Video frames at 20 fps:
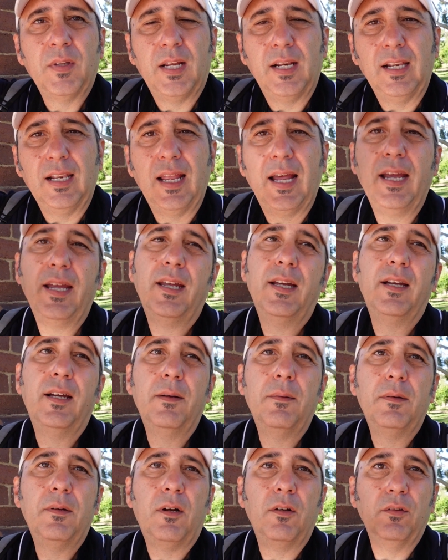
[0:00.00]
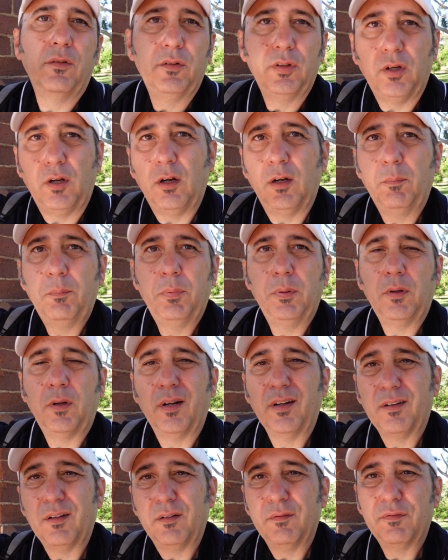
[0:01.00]
layer on top
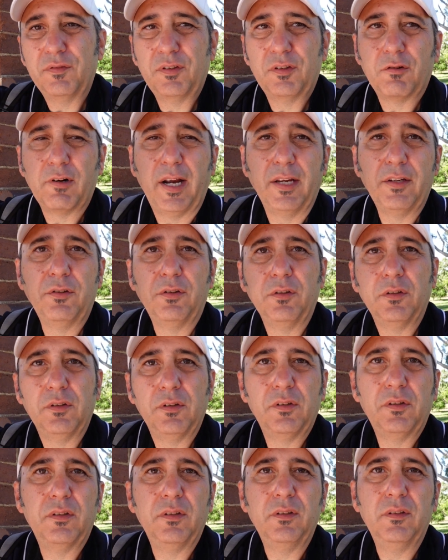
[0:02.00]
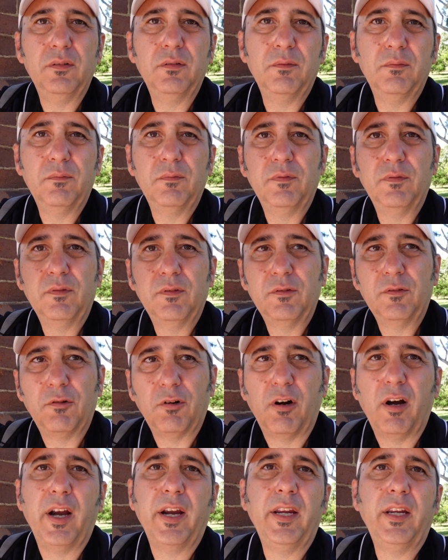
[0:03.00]
like of scratches and
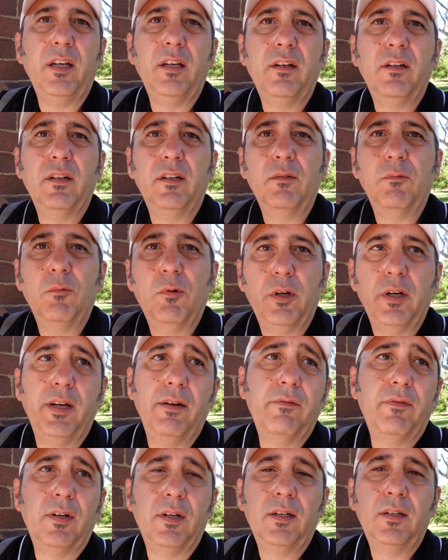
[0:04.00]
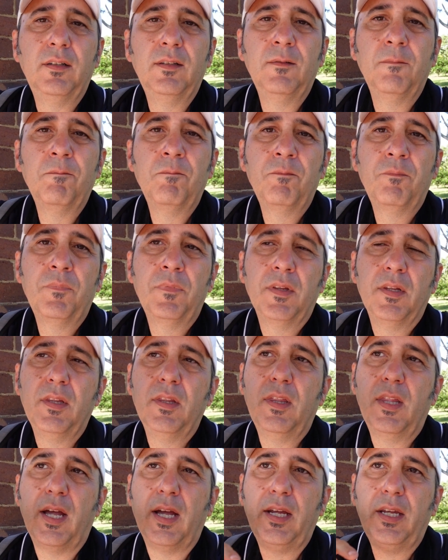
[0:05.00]
grain and whatever.
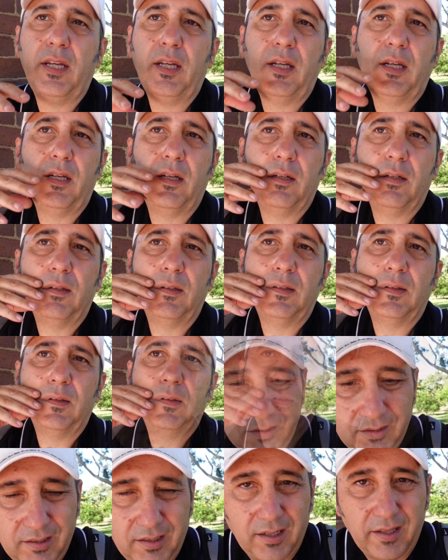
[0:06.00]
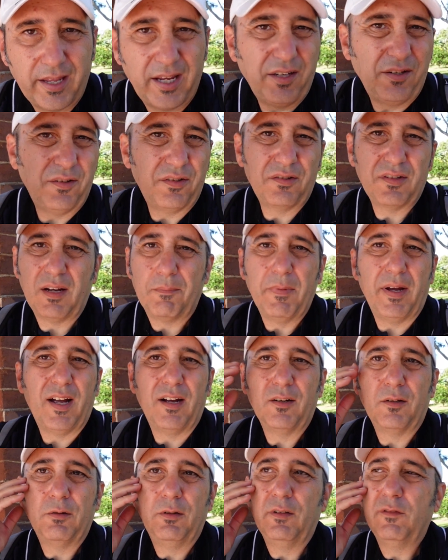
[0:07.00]
They use some
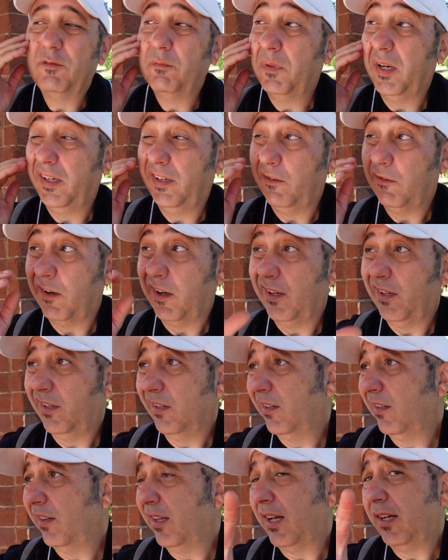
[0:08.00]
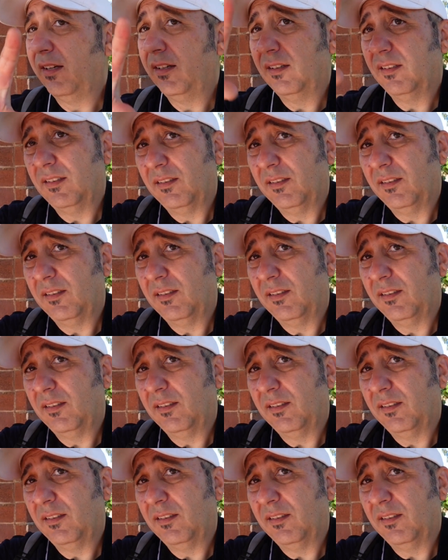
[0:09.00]
algorithm anyway that